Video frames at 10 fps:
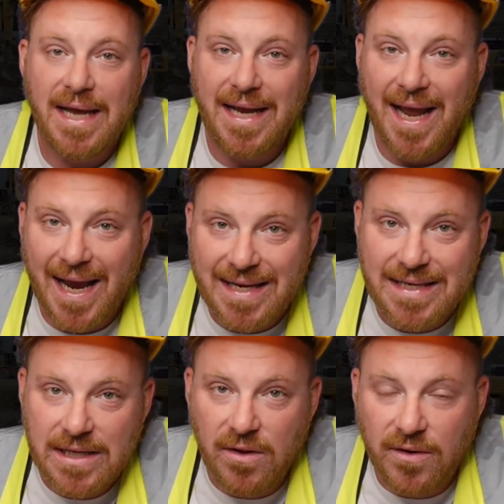an
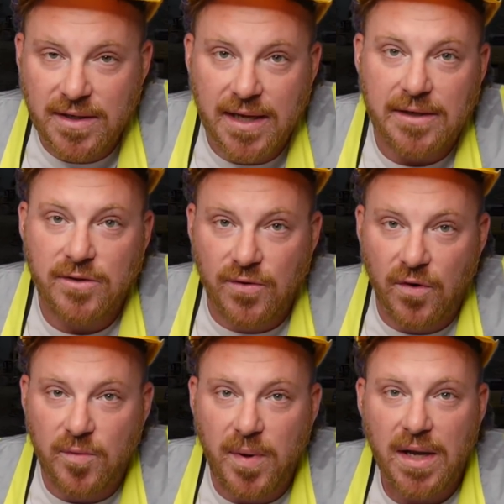anti-lockdown
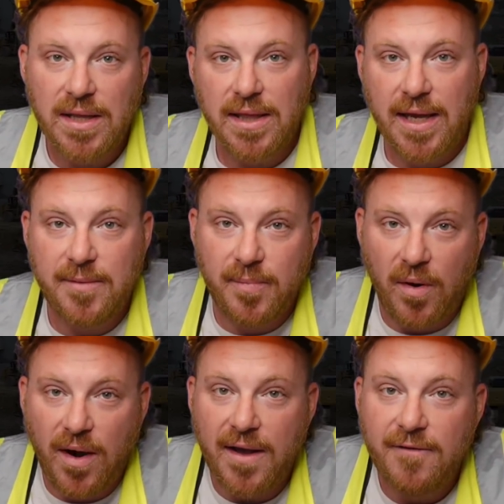group led
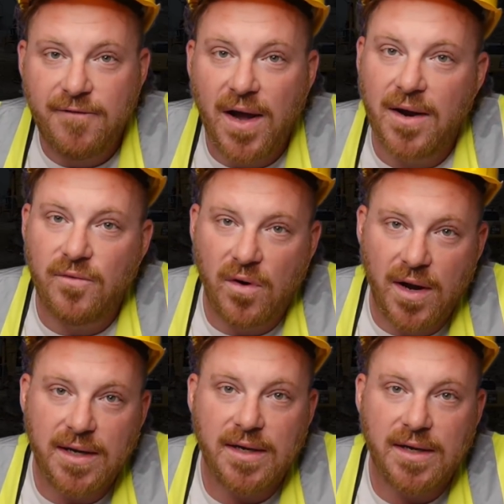by far-right